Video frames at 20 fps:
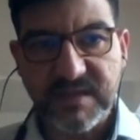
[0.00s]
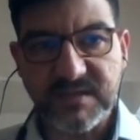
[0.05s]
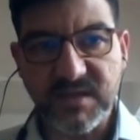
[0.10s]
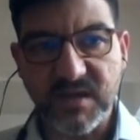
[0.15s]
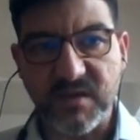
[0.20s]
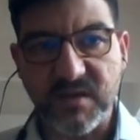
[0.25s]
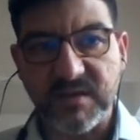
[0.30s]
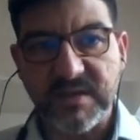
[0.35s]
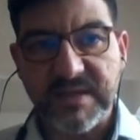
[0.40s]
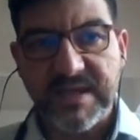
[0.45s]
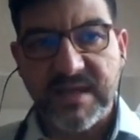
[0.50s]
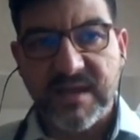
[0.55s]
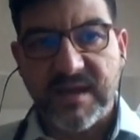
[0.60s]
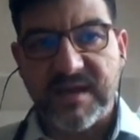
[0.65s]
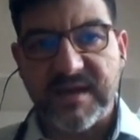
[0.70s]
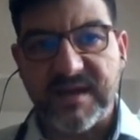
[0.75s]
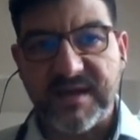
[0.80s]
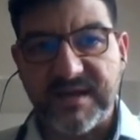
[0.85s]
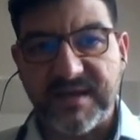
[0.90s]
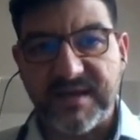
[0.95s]
So
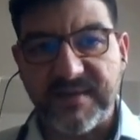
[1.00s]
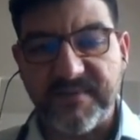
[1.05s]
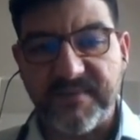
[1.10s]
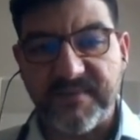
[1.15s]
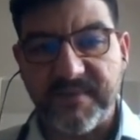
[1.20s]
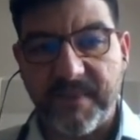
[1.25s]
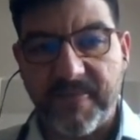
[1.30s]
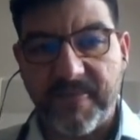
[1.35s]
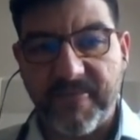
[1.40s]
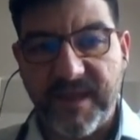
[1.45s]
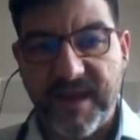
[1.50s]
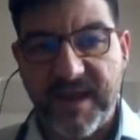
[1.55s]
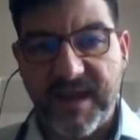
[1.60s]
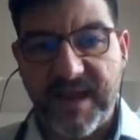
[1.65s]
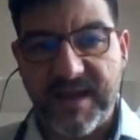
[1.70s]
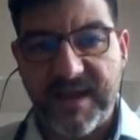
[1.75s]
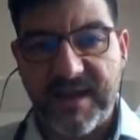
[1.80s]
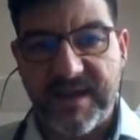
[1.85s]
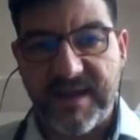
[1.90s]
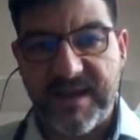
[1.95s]

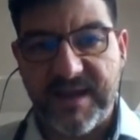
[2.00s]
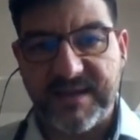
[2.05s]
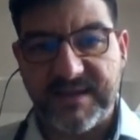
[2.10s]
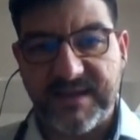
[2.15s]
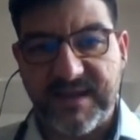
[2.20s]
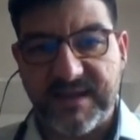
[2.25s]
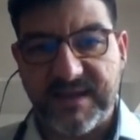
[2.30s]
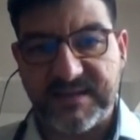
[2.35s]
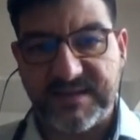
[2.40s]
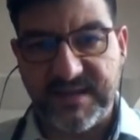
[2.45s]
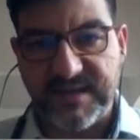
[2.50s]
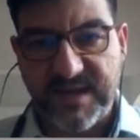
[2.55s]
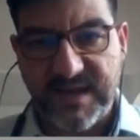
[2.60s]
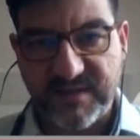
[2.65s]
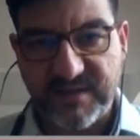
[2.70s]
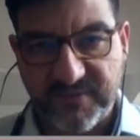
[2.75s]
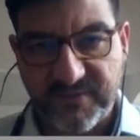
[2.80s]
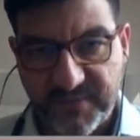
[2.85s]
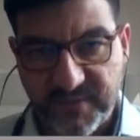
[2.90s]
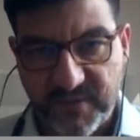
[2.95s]
at the
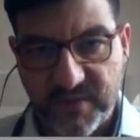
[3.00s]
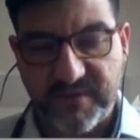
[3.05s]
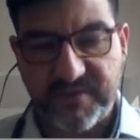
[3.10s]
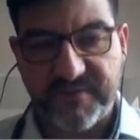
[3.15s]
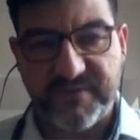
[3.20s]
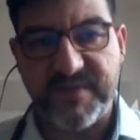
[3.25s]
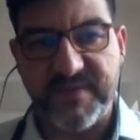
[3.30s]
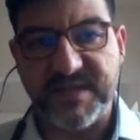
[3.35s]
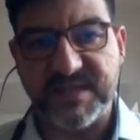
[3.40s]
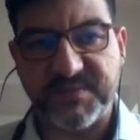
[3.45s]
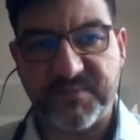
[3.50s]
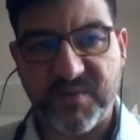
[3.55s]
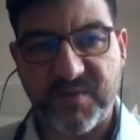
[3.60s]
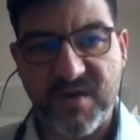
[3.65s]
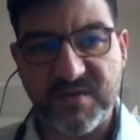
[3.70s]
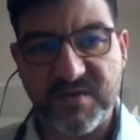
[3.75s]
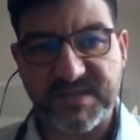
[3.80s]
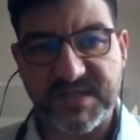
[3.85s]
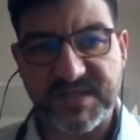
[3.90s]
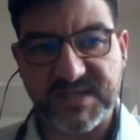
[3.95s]
end of this
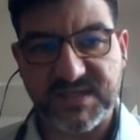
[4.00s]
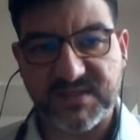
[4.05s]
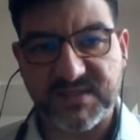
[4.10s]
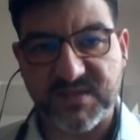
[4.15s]
process,